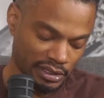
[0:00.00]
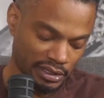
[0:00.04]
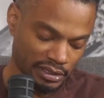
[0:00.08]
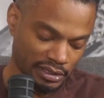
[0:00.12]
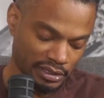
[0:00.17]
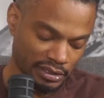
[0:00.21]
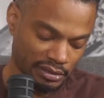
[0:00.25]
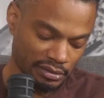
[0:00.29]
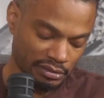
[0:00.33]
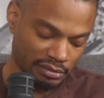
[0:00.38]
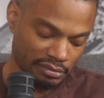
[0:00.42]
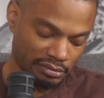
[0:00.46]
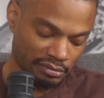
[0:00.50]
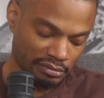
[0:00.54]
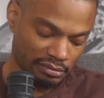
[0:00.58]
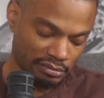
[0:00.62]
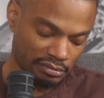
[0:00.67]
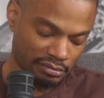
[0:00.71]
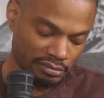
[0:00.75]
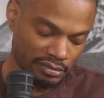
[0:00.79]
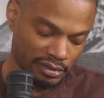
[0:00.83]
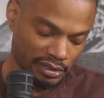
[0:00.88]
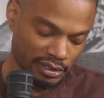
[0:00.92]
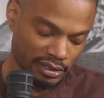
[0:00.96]
not that
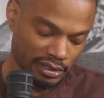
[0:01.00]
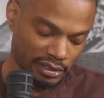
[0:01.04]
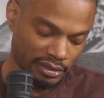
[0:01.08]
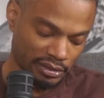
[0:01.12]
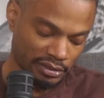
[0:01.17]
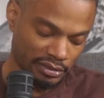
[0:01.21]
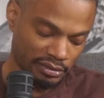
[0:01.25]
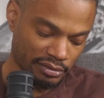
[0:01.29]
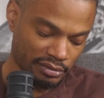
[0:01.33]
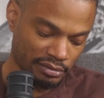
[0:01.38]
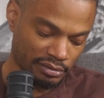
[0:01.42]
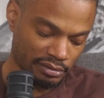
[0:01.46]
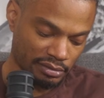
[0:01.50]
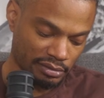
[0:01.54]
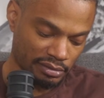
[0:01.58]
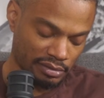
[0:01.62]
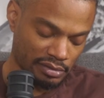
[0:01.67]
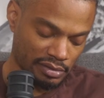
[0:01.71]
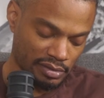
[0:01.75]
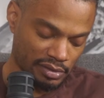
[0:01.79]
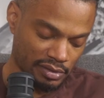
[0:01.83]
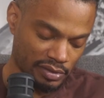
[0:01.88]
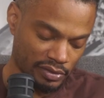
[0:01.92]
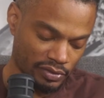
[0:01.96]
not that good.
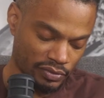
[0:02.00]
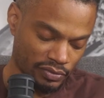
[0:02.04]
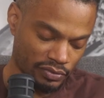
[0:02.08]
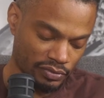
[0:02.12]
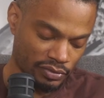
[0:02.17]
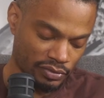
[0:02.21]
So